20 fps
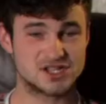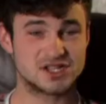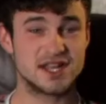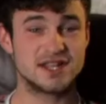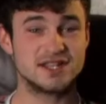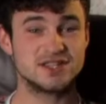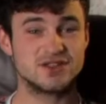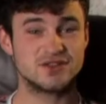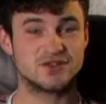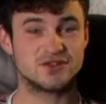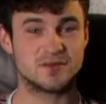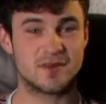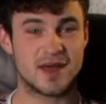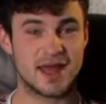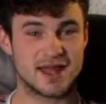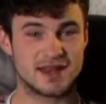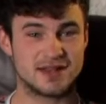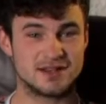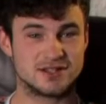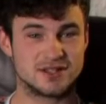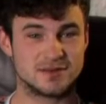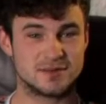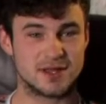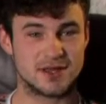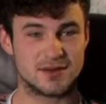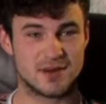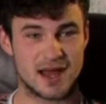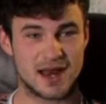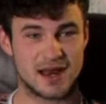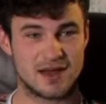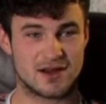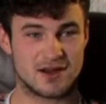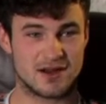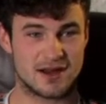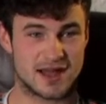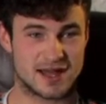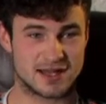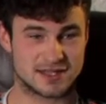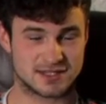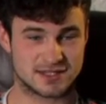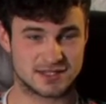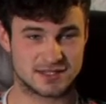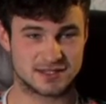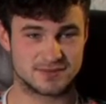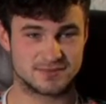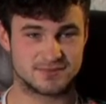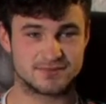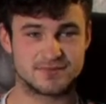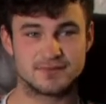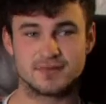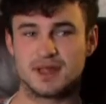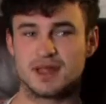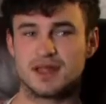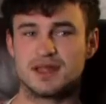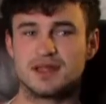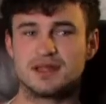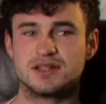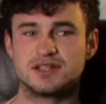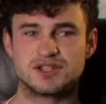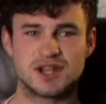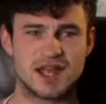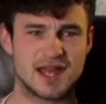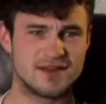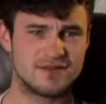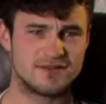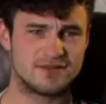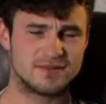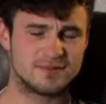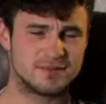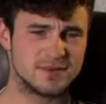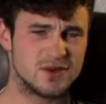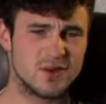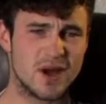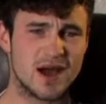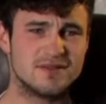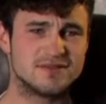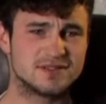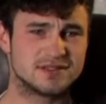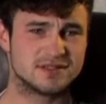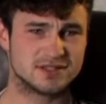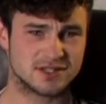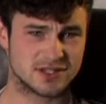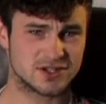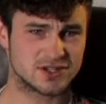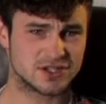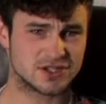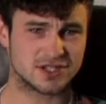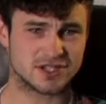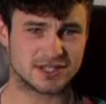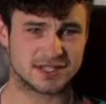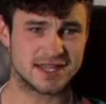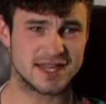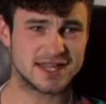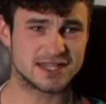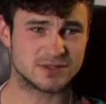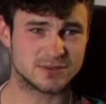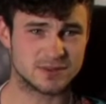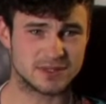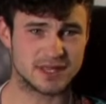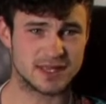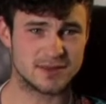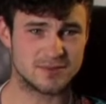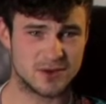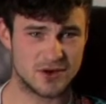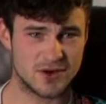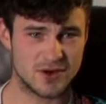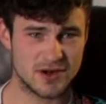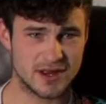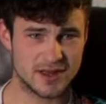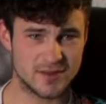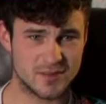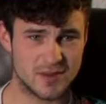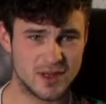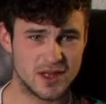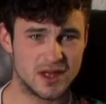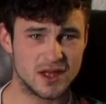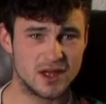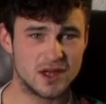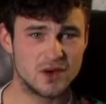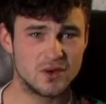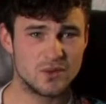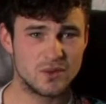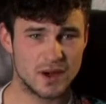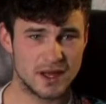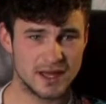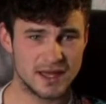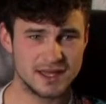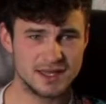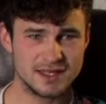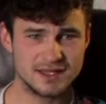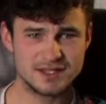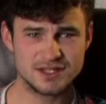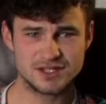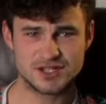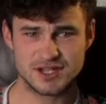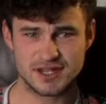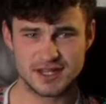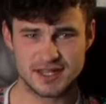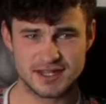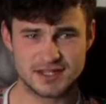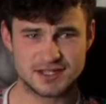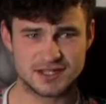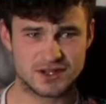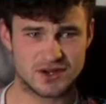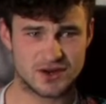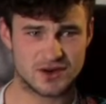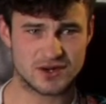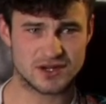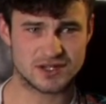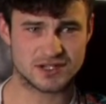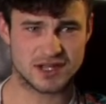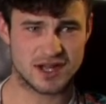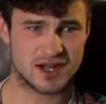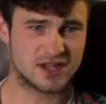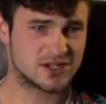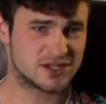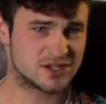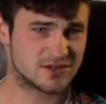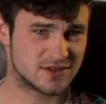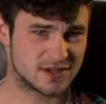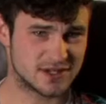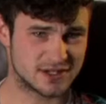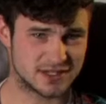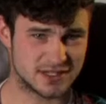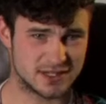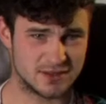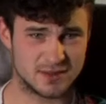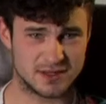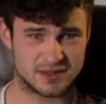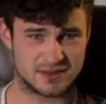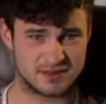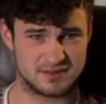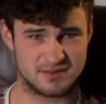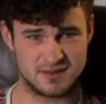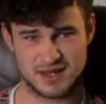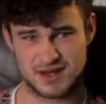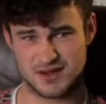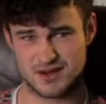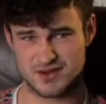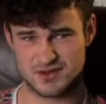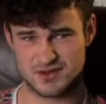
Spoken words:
Shanto from NWLR asked, "Trev, you have such success with the Emporium. Why did you need to court controversy with,